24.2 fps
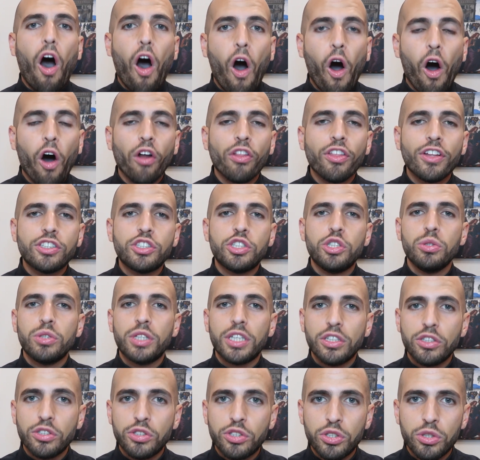all that you
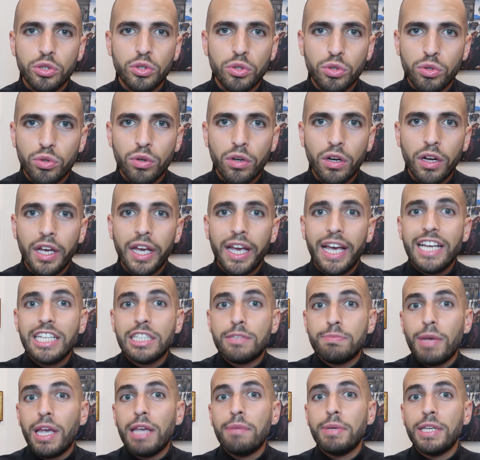can do
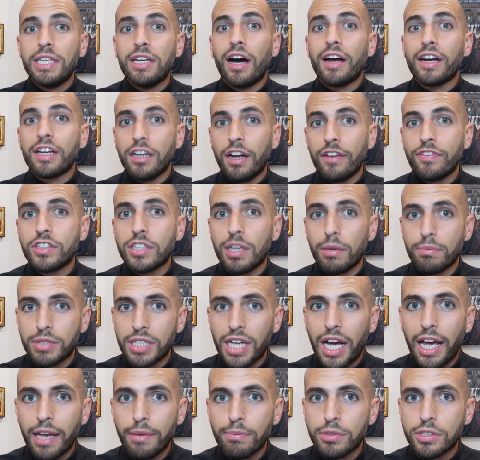is maybe not enough
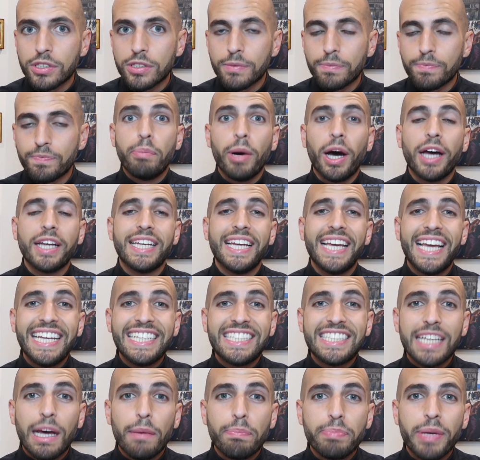sometimes, but
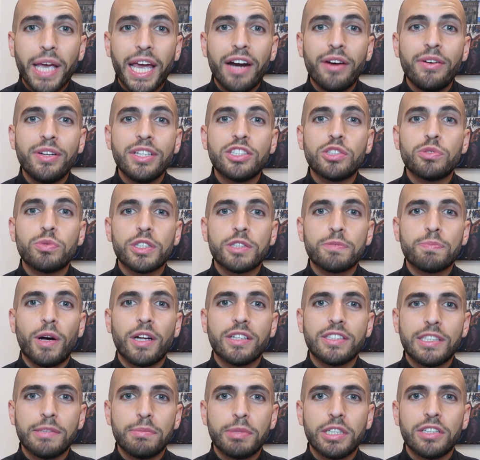it's a parent's
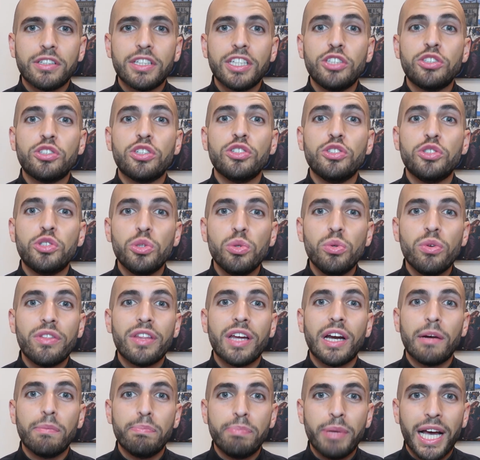responsibility to do
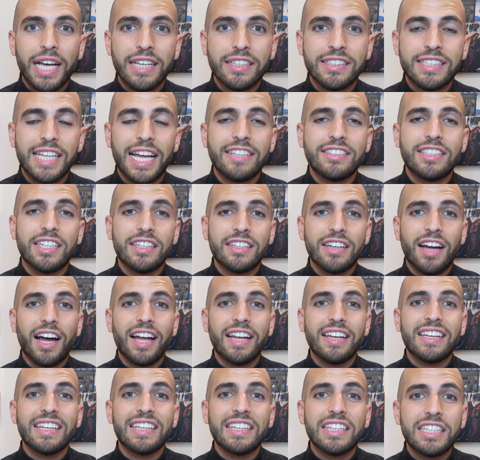their best and to
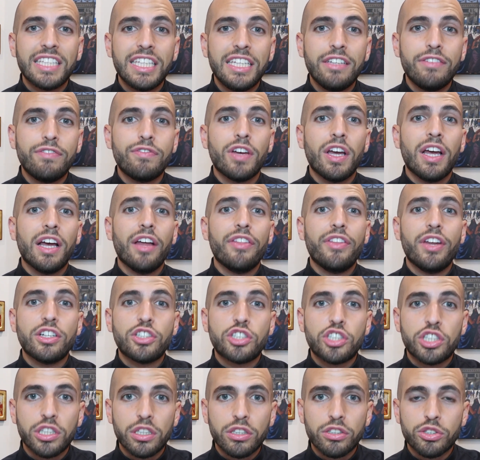not leave their
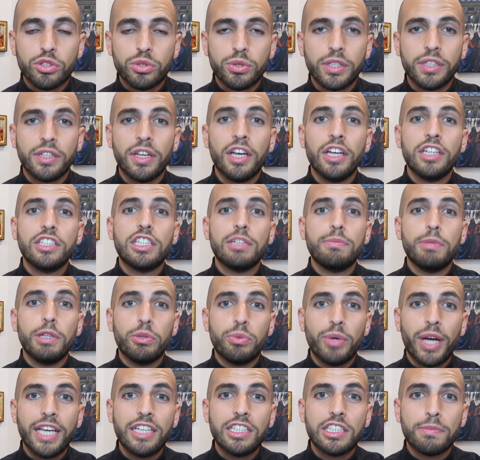children to be
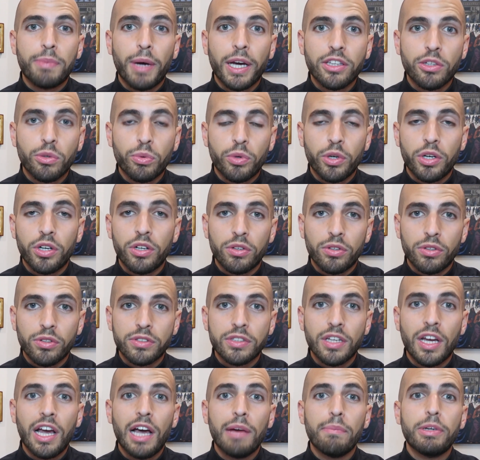raised by the
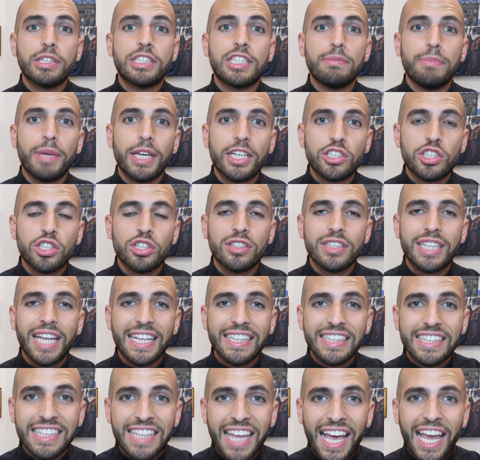world, but to make sure
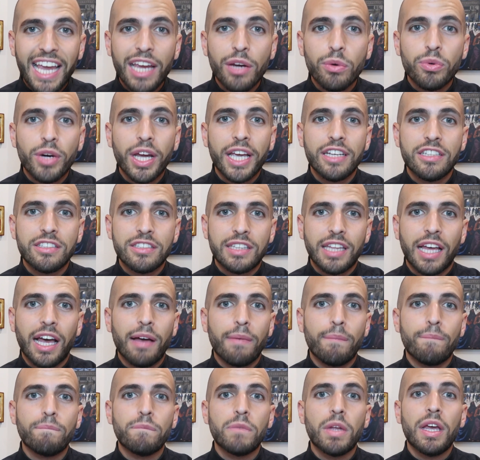that they raise
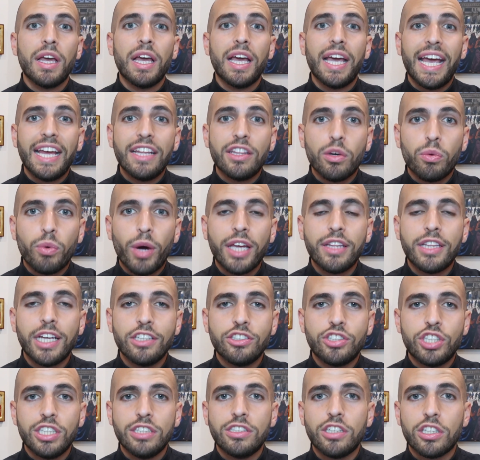them in the way
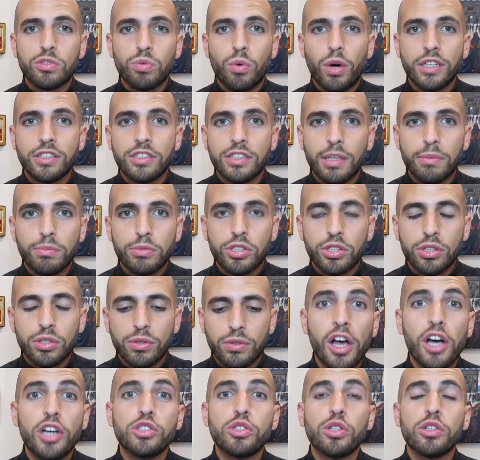that Jesus wants them to.
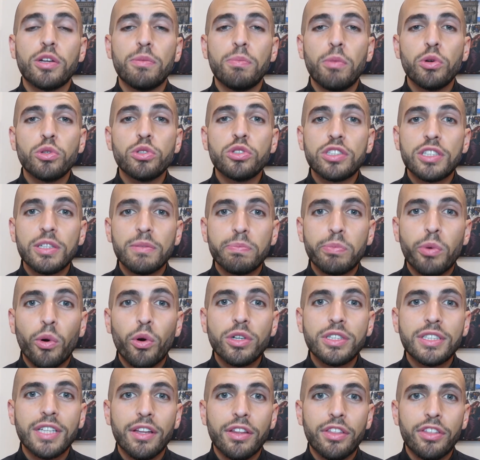So the most
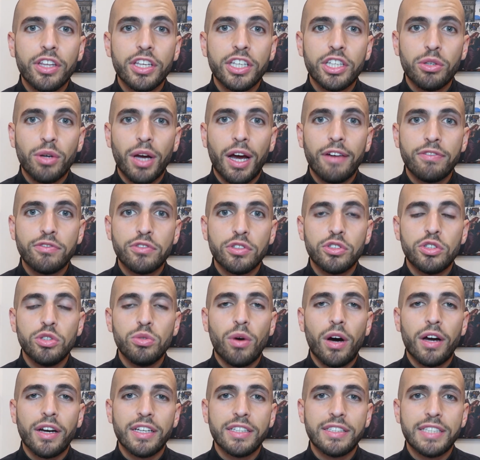important thing you have to
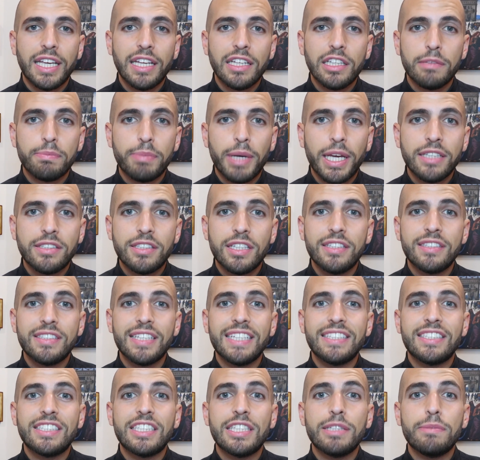do on a daily basis
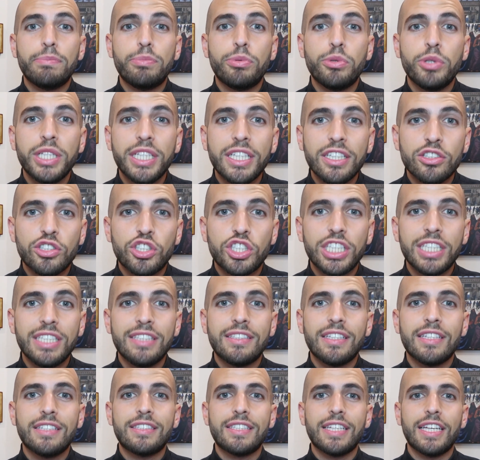is to bring
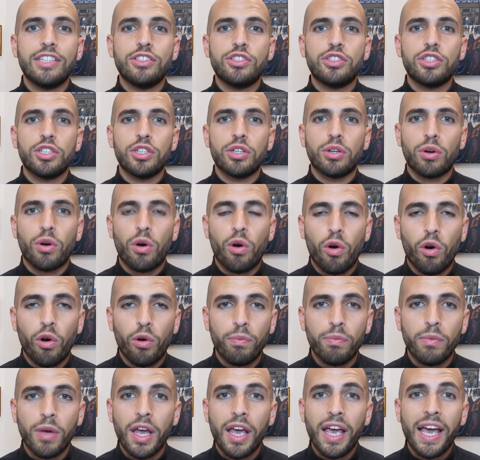Jesus into your
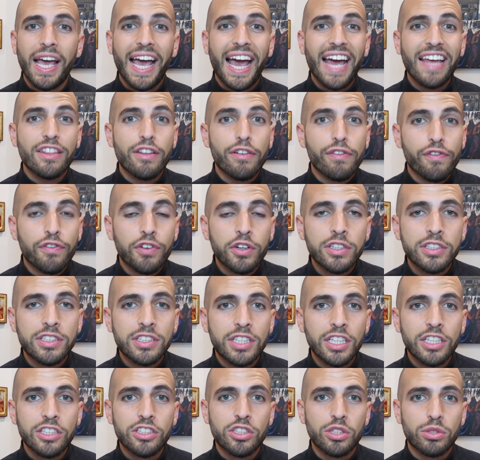home. And the
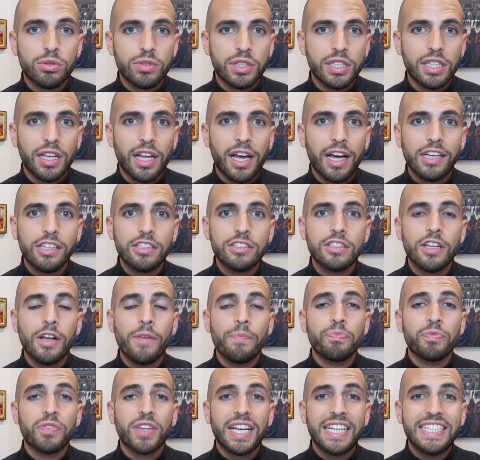first thing to realize
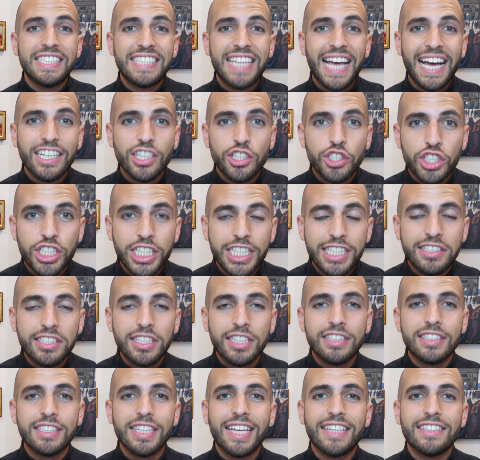is that
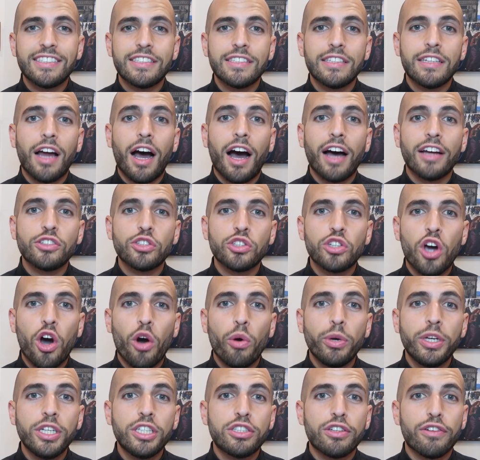Jesus is not
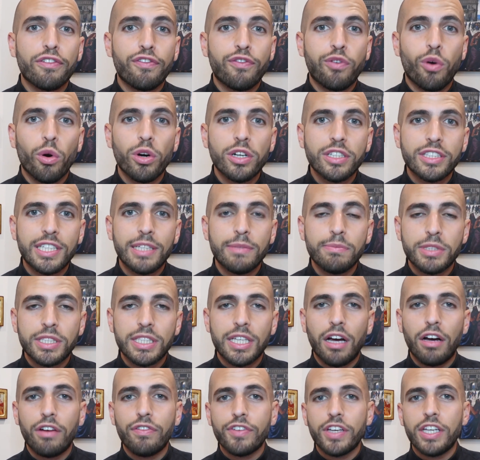going to force
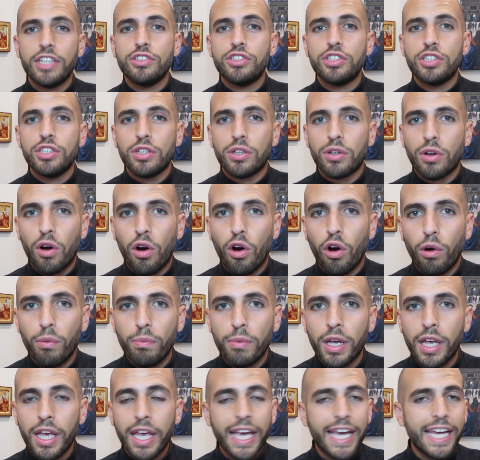Himself into your
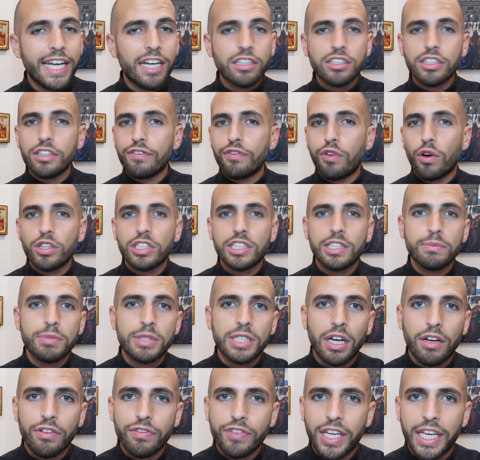home. He doesn't force
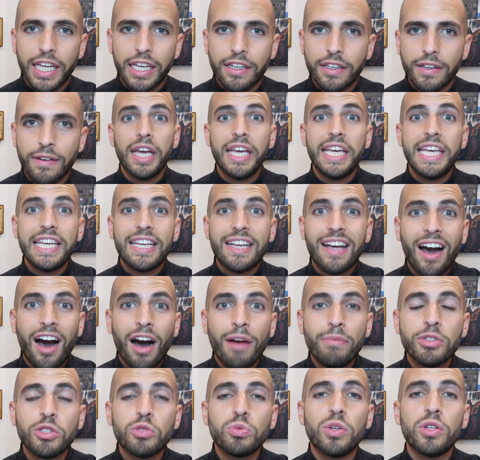Himself in. He
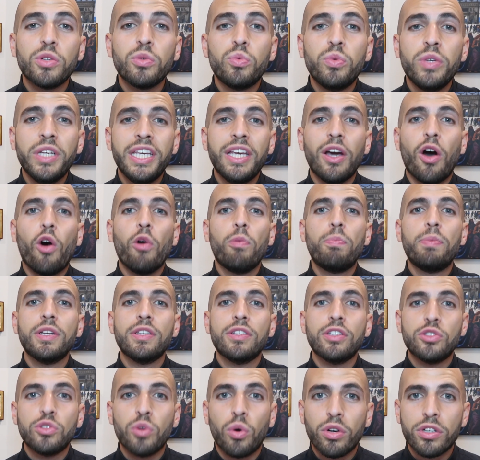comes when we
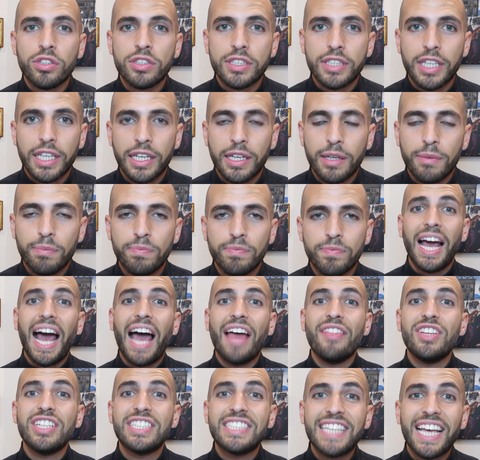open the doors to Him.
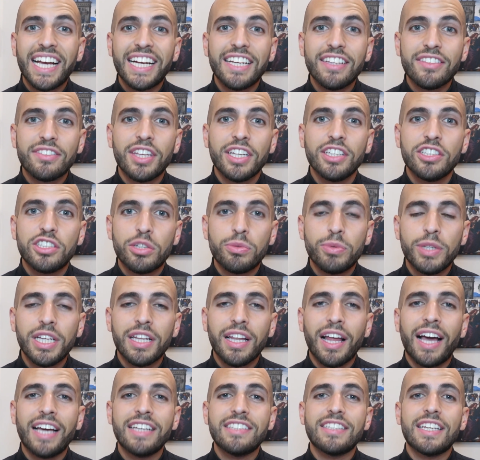And the second thing to
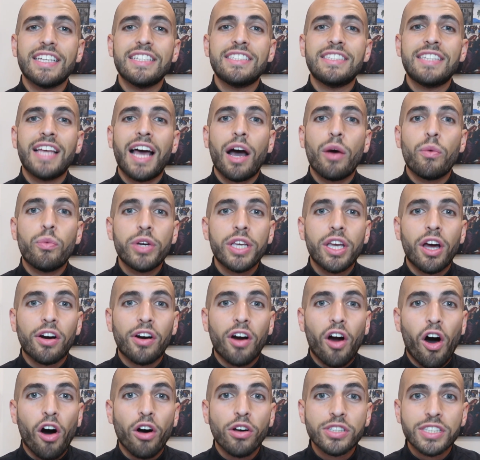realize is that we
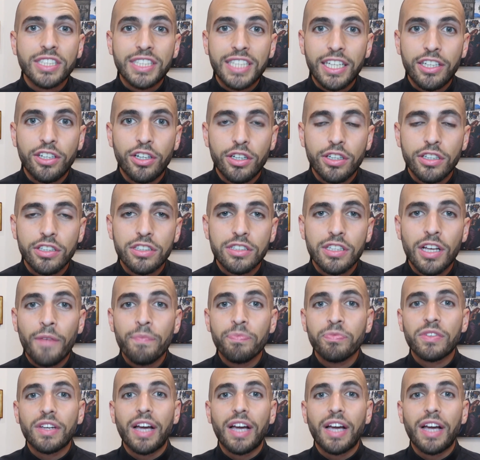are all sinners